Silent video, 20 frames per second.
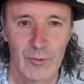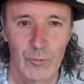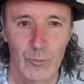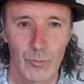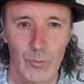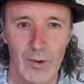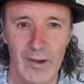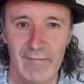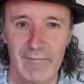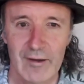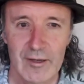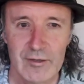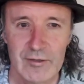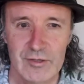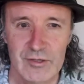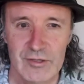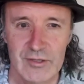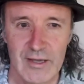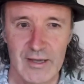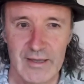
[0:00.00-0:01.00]
Where are you
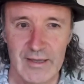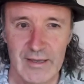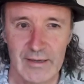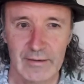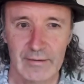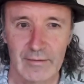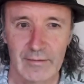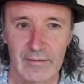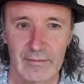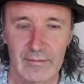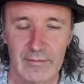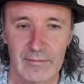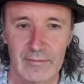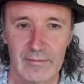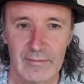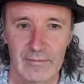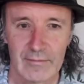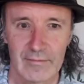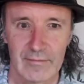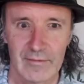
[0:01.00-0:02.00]
staying?
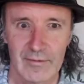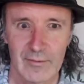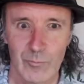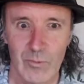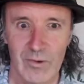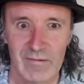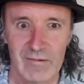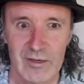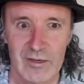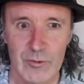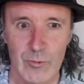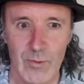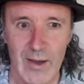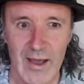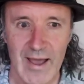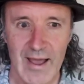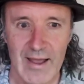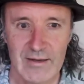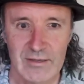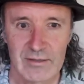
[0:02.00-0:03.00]
Where are you
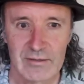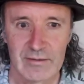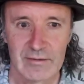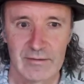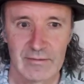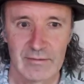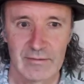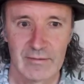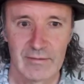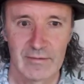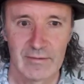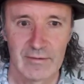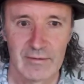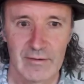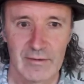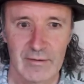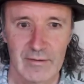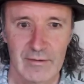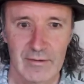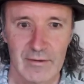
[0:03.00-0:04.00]
at?
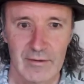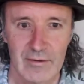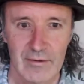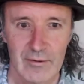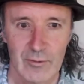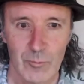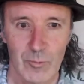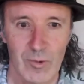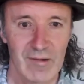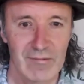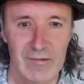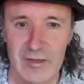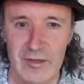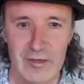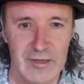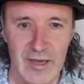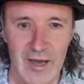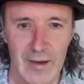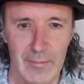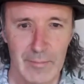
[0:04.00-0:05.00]
Where are
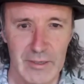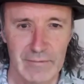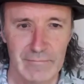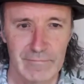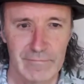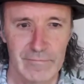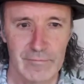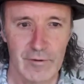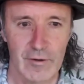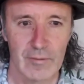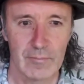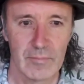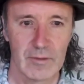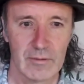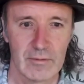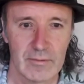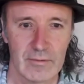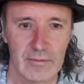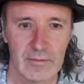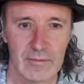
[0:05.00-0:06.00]
you coming from?
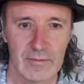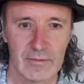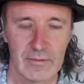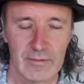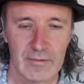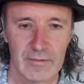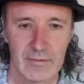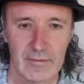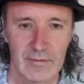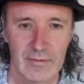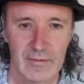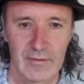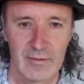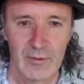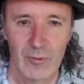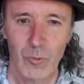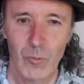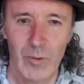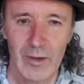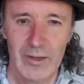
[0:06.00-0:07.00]

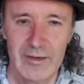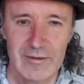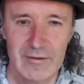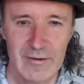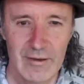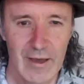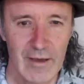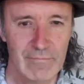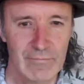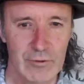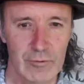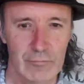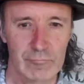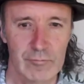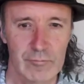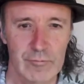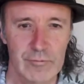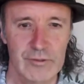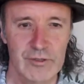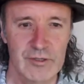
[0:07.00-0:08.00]
Where do you have your
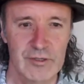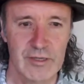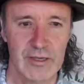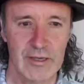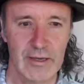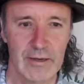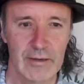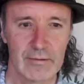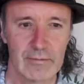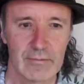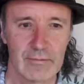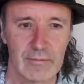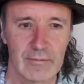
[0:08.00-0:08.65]
roots down?